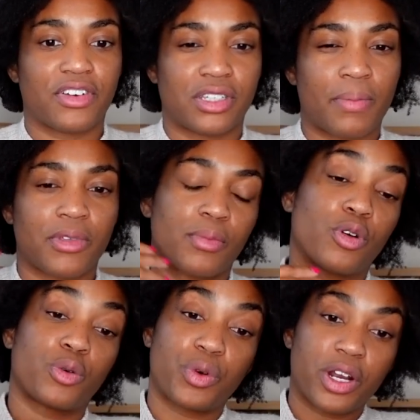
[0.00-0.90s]
something
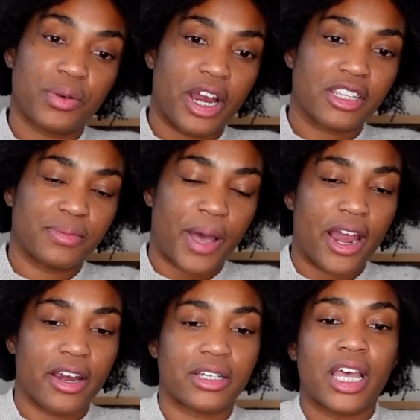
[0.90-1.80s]
more workwear
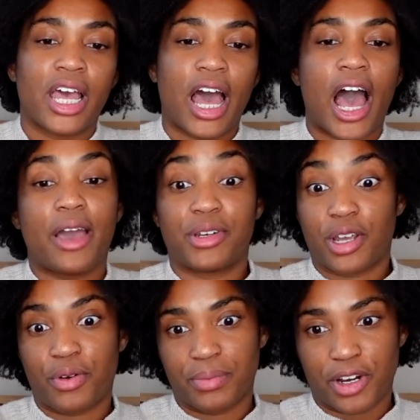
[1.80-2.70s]
inspired, I would
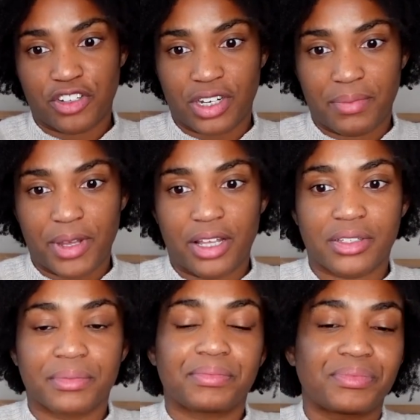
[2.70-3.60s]
go with Merchant &
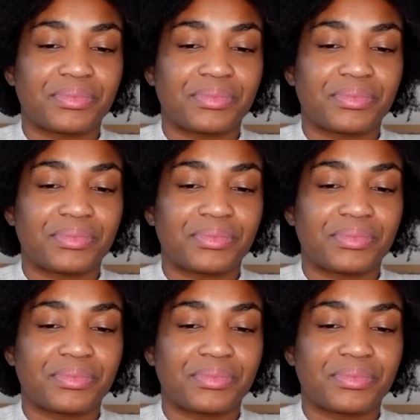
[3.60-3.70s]
Mills.